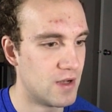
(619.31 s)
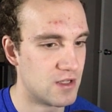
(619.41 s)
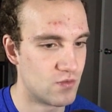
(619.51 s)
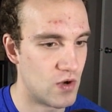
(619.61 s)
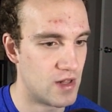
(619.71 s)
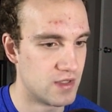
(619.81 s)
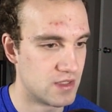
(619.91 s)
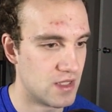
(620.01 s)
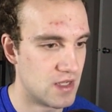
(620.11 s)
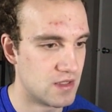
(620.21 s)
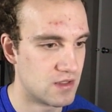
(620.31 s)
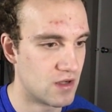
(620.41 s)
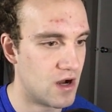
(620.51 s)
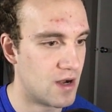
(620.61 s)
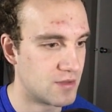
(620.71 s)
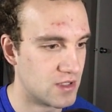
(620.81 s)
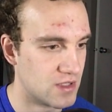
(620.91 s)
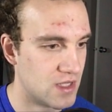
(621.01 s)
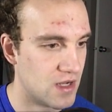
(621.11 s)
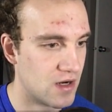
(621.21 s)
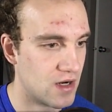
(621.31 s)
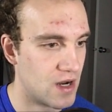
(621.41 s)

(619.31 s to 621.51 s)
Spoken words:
as well as these options here.